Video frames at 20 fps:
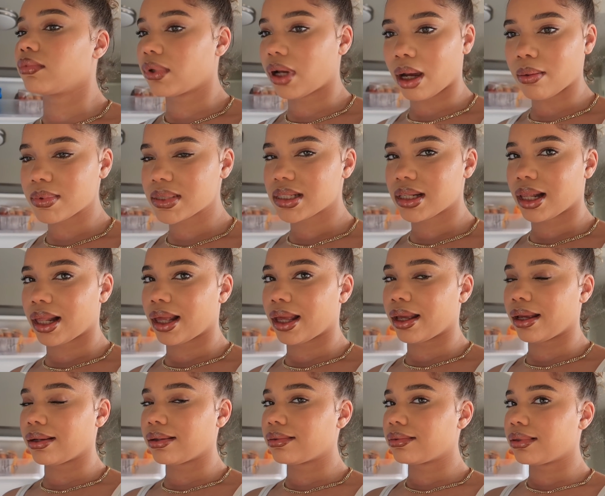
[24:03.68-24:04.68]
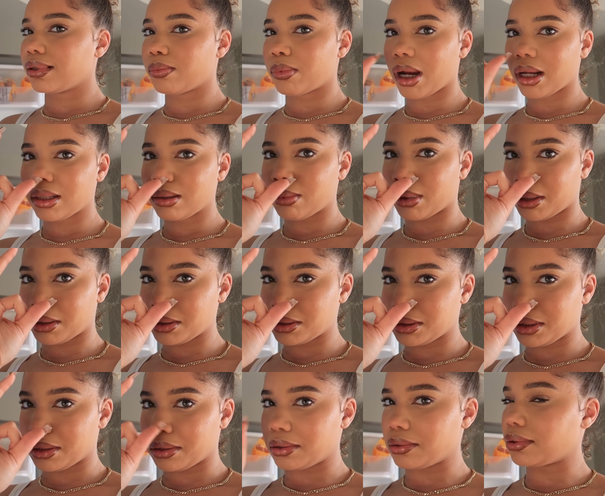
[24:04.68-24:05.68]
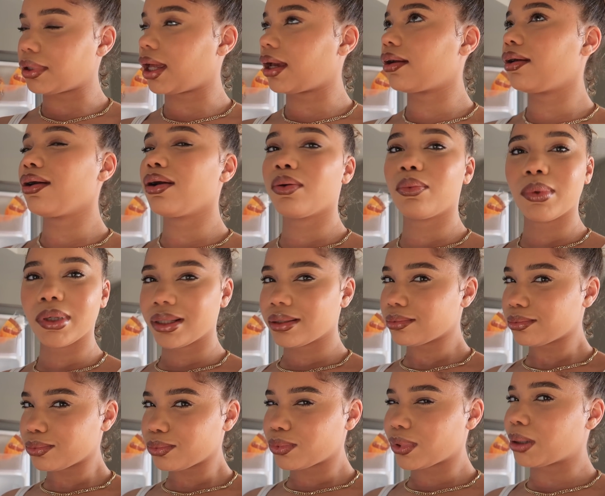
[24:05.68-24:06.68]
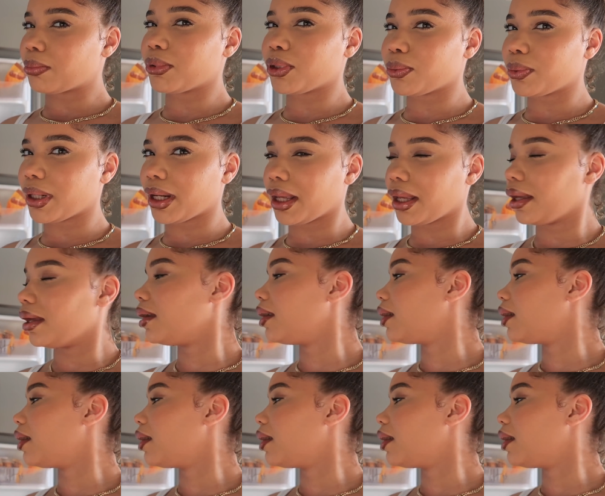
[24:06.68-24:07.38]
i was like the broccoli about this little like girl what what am i gonna do with it?